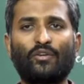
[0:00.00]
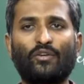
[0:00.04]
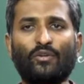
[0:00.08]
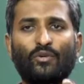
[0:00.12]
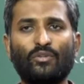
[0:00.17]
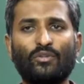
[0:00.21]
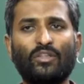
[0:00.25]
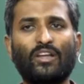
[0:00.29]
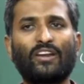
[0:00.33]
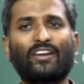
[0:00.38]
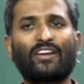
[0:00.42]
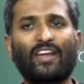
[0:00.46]

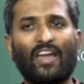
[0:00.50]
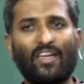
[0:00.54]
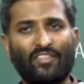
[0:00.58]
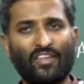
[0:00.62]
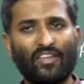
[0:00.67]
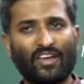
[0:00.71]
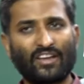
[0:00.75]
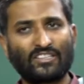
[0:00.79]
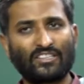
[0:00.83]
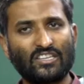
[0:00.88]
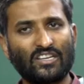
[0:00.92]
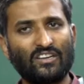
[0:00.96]
do the
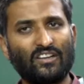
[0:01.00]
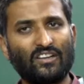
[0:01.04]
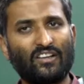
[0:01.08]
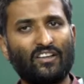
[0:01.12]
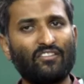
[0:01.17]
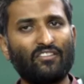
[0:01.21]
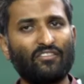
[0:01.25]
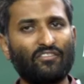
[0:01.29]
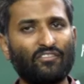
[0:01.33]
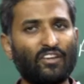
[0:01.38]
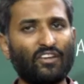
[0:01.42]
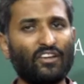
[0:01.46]
transaction
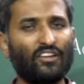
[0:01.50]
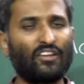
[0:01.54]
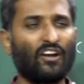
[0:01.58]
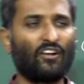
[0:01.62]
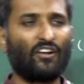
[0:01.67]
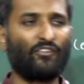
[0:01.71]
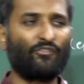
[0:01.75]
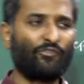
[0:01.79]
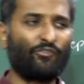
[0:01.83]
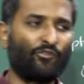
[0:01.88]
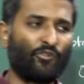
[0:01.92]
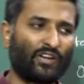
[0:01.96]
instead
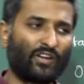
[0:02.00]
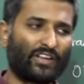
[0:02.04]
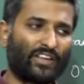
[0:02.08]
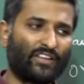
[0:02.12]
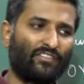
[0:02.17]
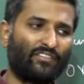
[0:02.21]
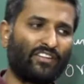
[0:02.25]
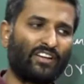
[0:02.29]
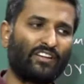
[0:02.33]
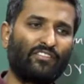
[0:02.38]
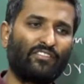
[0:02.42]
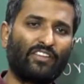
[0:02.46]
of
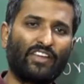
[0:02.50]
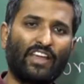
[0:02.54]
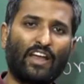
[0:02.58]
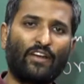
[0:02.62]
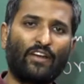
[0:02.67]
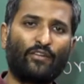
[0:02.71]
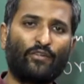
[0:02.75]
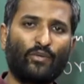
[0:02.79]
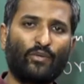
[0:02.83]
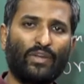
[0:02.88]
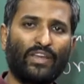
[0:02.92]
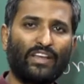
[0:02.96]
whatever we
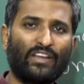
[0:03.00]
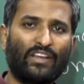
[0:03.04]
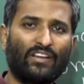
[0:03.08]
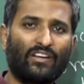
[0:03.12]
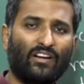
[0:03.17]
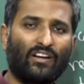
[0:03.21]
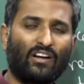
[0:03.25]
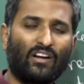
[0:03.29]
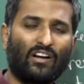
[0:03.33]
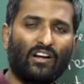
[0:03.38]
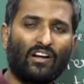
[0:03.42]
are doing